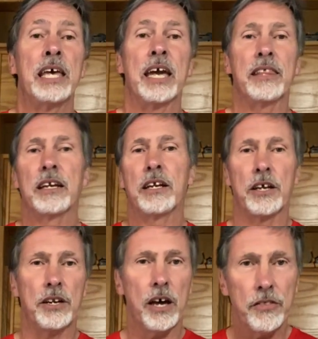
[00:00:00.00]
And then on
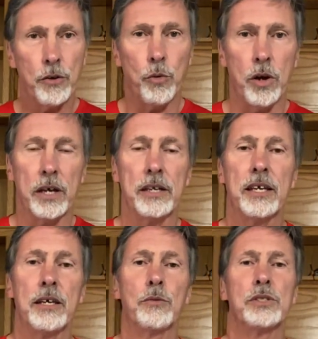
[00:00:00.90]
another one,
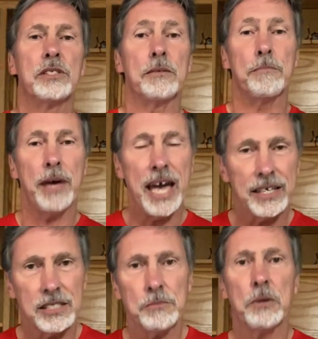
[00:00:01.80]
it was the
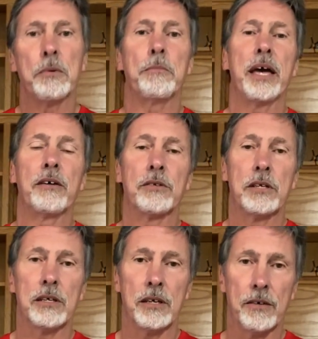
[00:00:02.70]
maximum amount
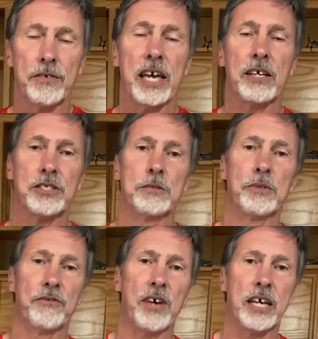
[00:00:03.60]
of calcium
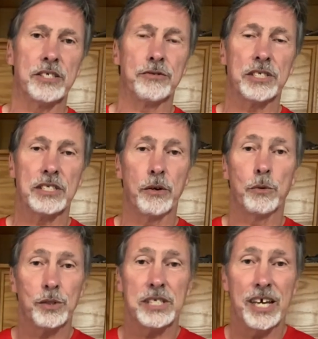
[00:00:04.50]
and phosphorus. Now, I
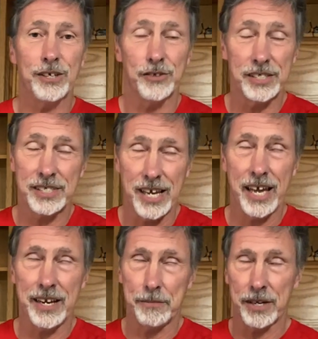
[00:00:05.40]
will tell you, this
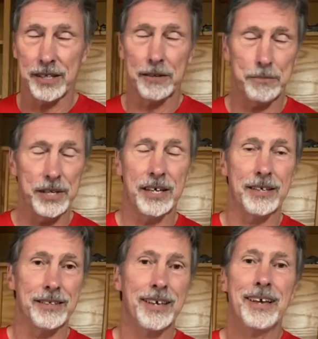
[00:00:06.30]
diet, I'm not going to pick
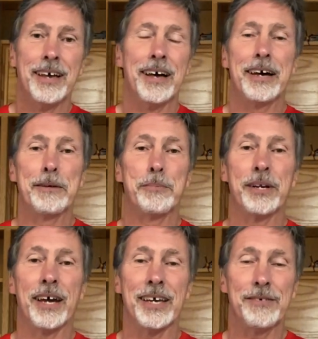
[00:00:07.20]
on it, but
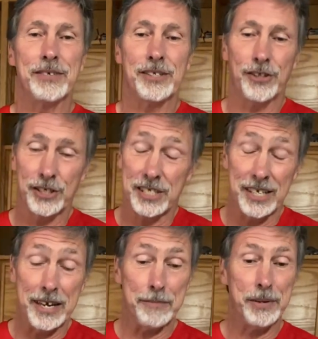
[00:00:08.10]
I even looked it
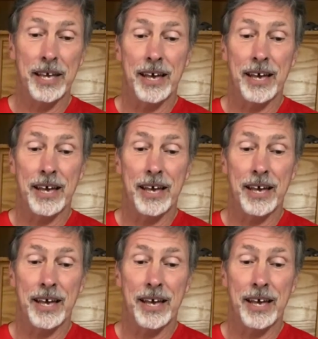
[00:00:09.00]
up.